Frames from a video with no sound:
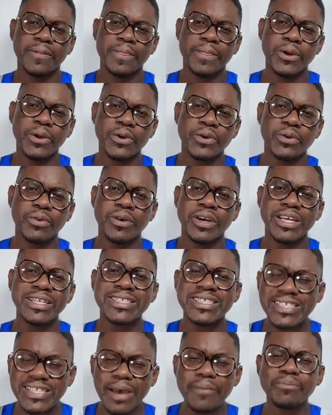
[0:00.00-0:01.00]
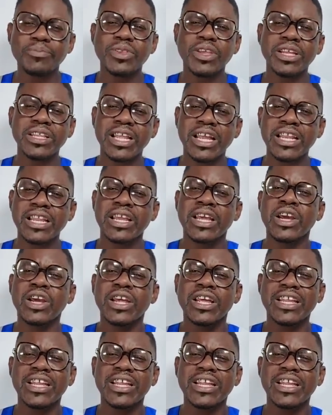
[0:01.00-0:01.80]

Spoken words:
It's something that